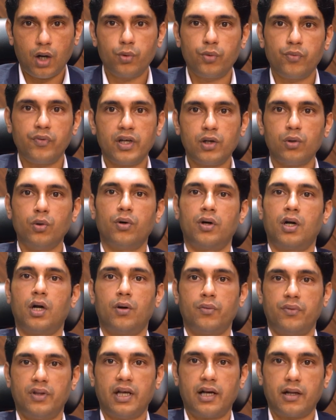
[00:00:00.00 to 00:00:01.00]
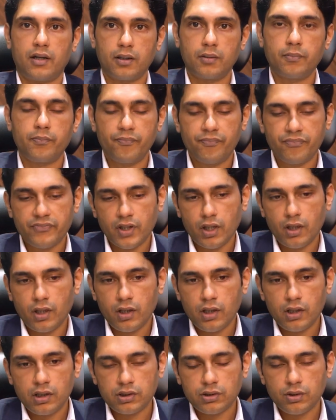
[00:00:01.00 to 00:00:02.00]
how do we go around that?
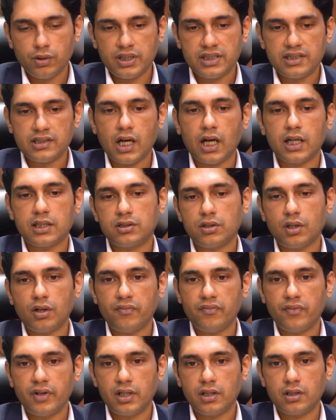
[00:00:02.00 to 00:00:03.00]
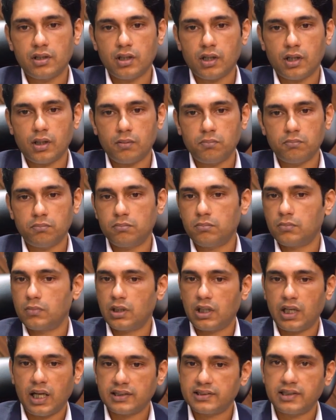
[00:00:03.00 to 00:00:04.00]
So it starts off with
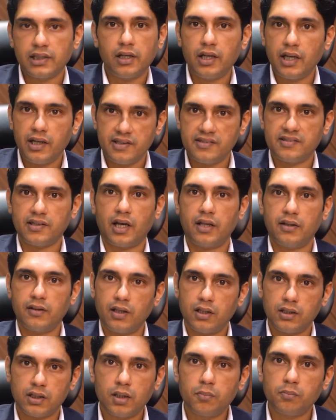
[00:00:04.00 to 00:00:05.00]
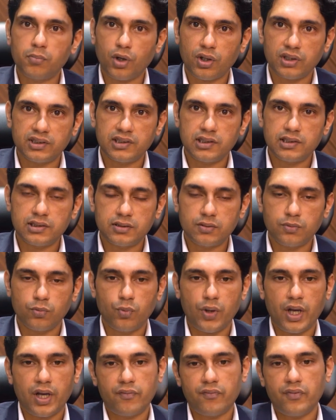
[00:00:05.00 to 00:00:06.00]
classically design thinking process,
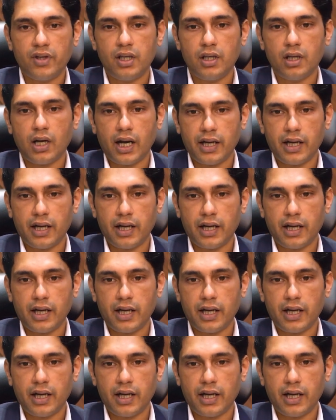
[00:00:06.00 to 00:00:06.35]
where we